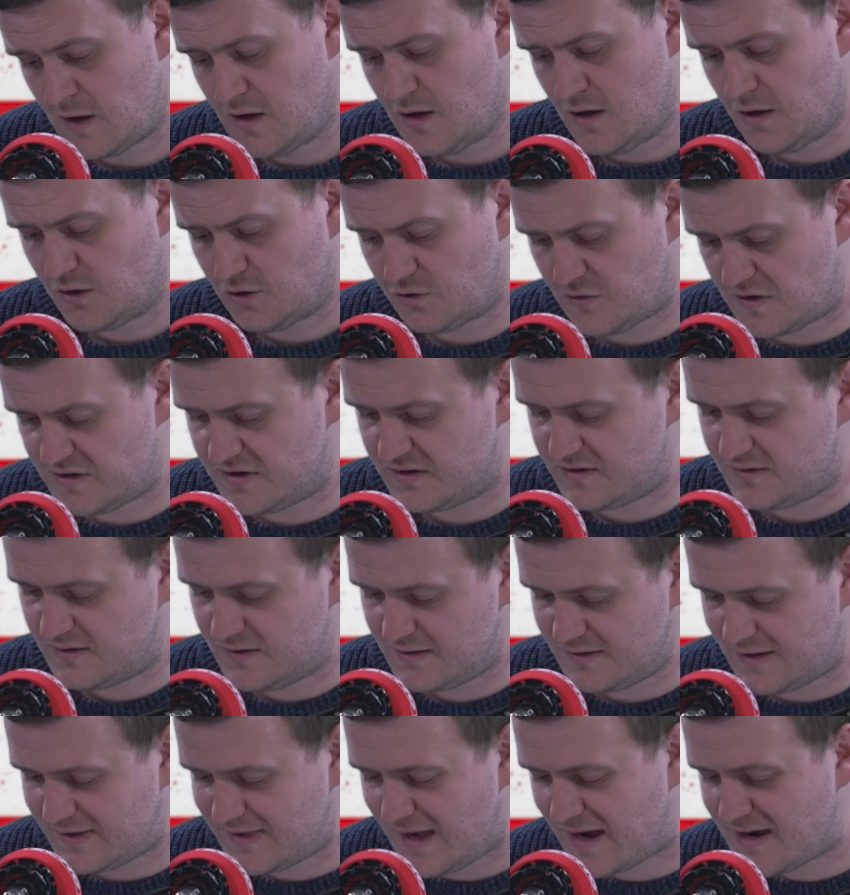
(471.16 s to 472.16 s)
Chris, there's, there's a
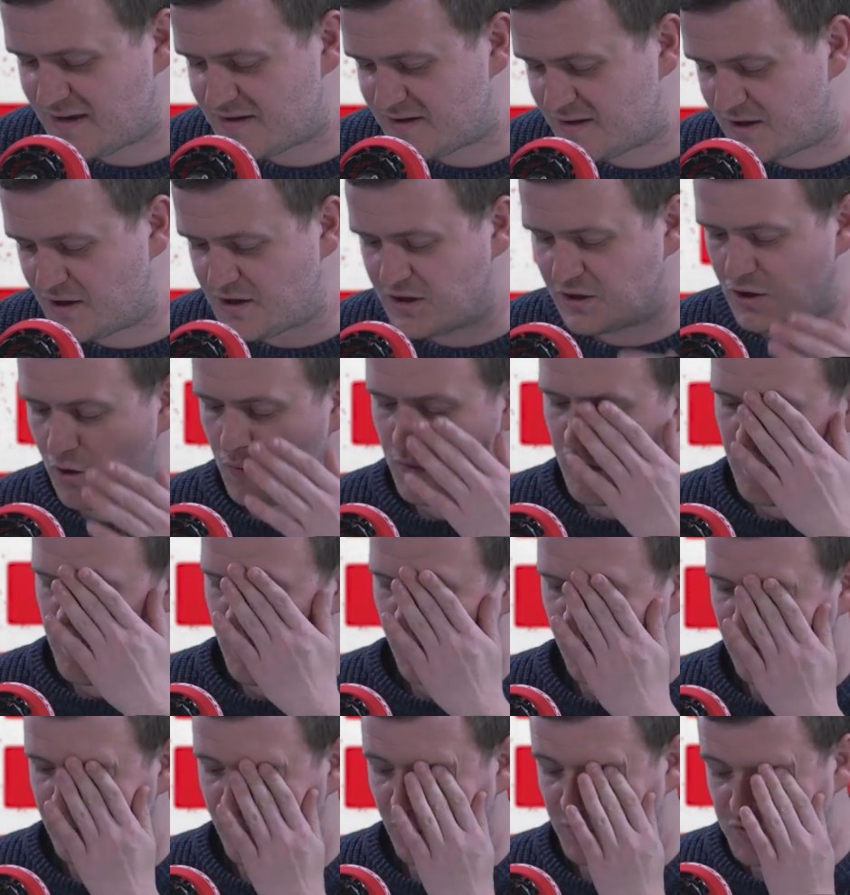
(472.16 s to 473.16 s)
danger that you don't want to build
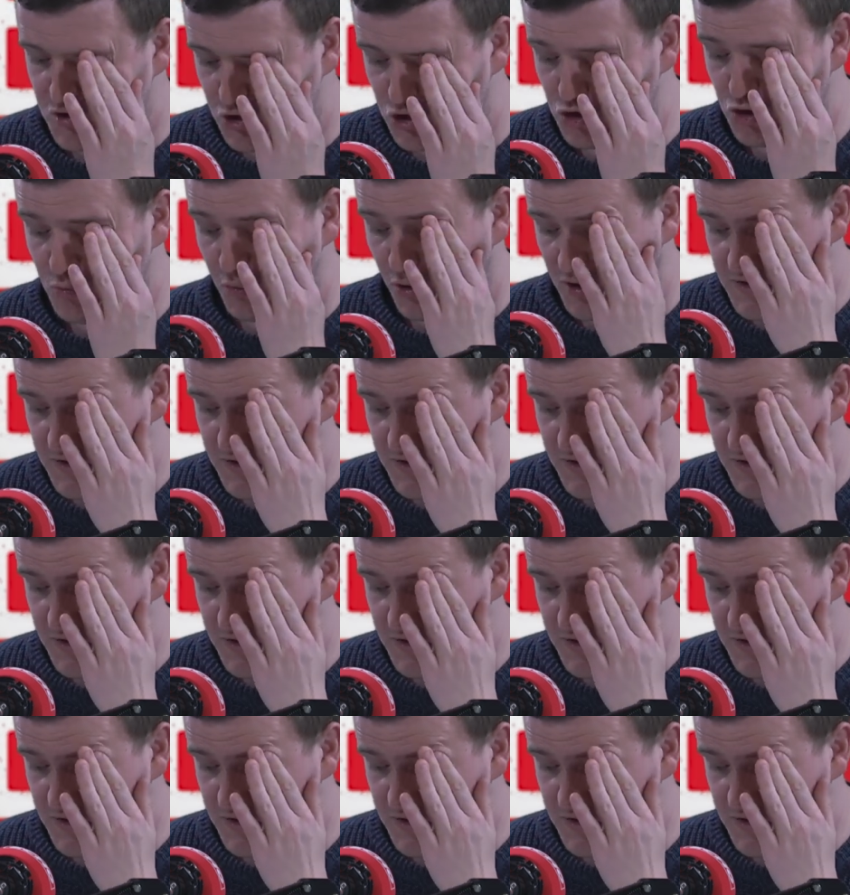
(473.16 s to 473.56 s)
him up too much